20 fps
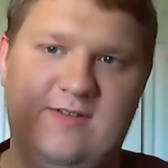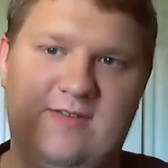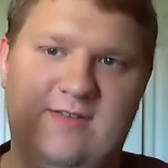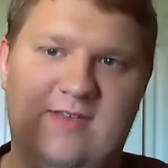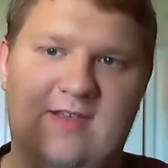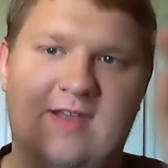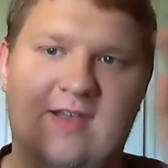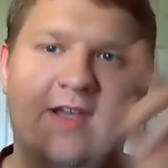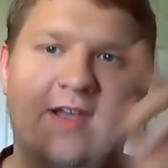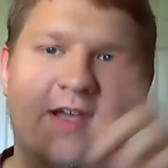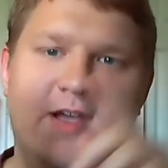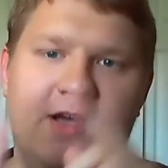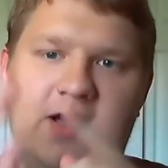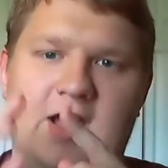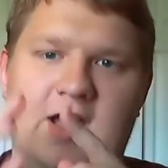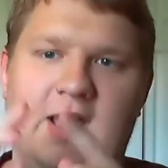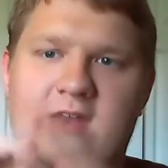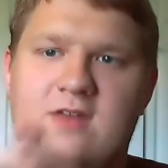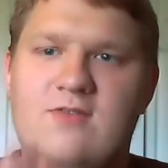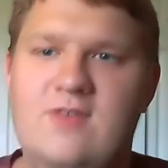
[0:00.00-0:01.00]
It's like,
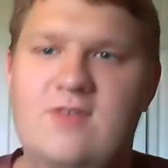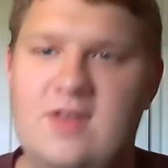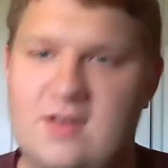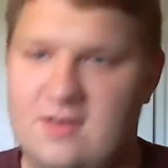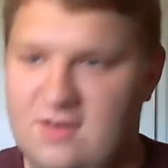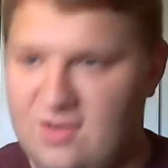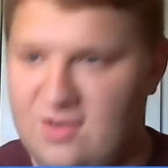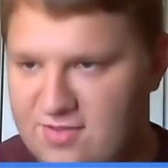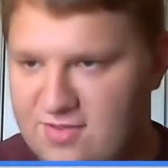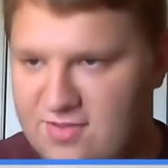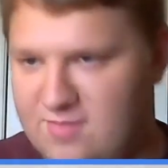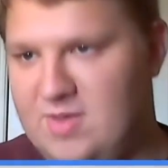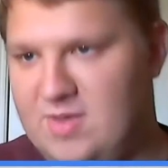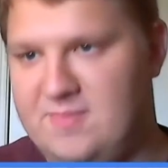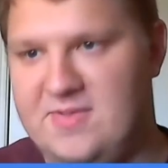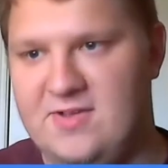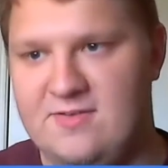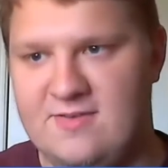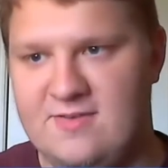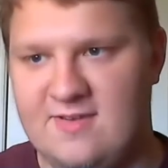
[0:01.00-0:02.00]
I don't need to know that my
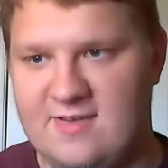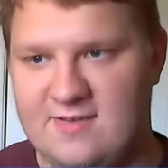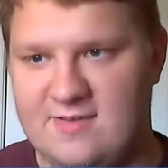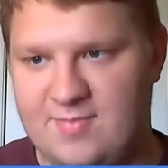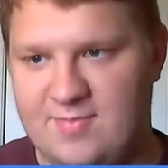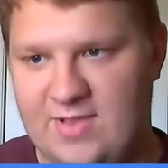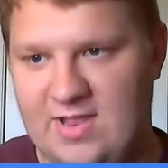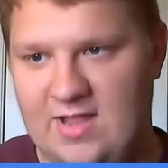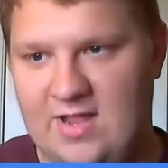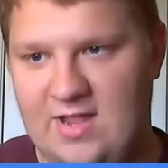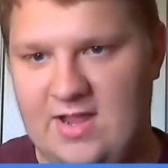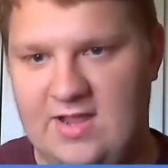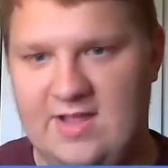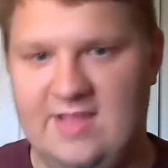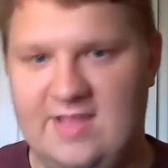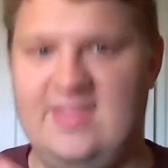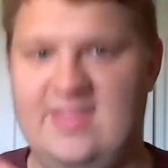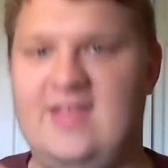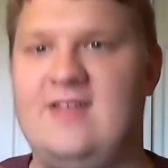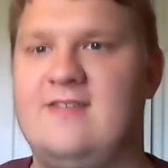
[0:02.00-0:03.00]
music is playing
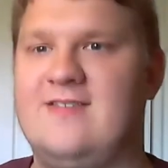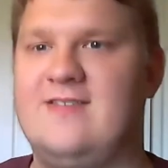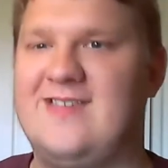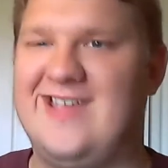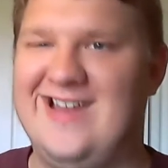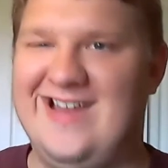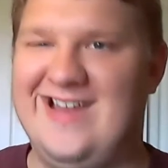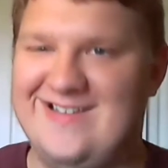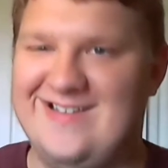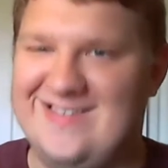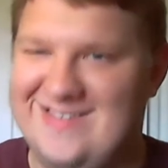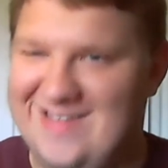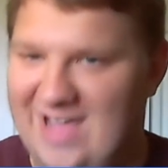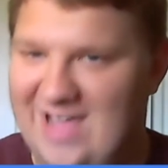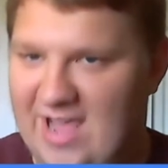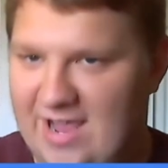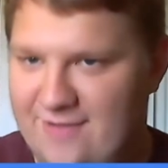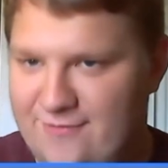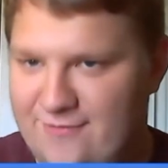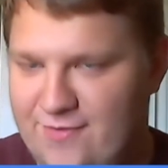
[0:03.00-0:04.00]
and that it's connected to
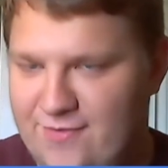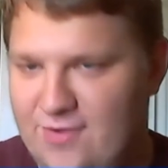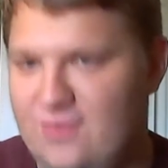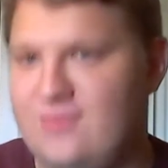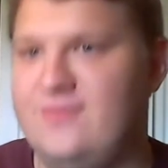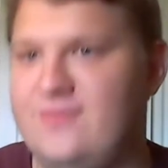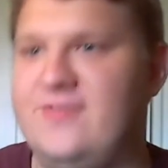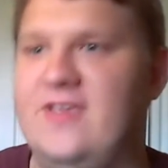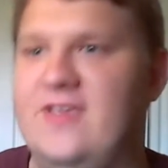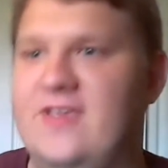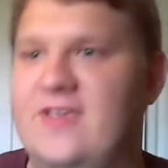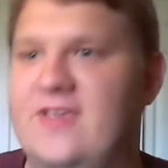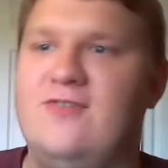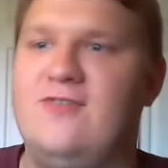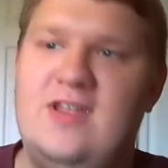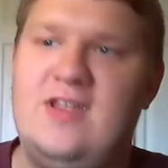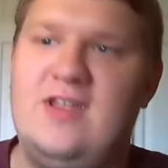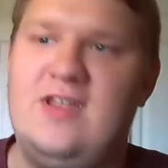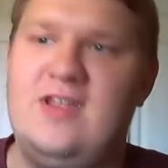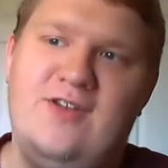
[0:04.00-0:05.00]
headphones. I don't
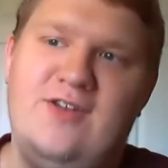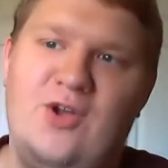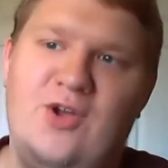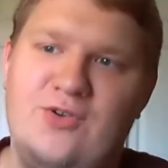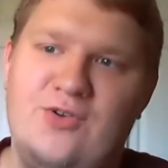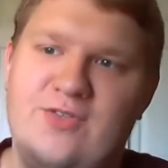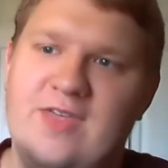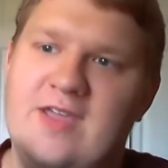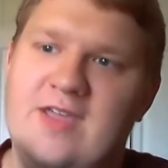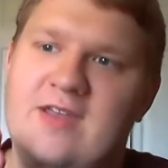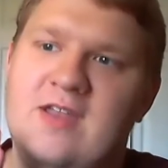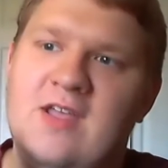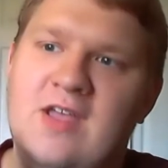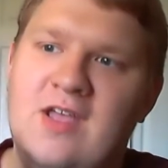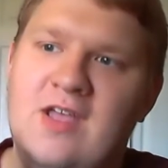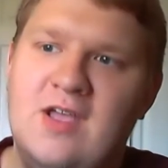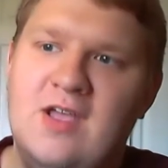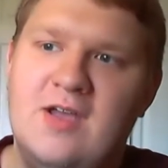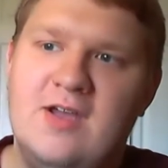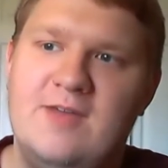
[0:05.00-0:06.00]
need to know that
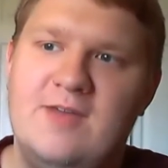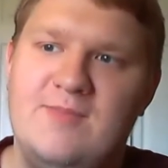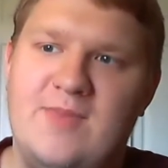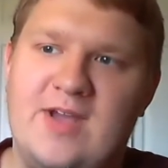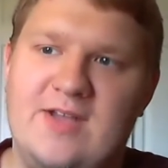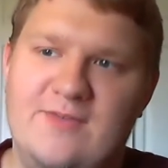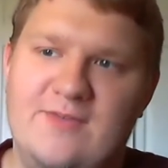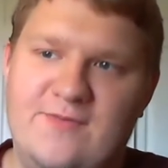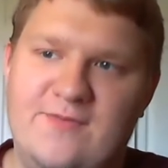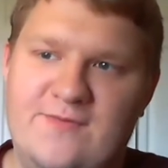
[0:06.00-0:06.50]
my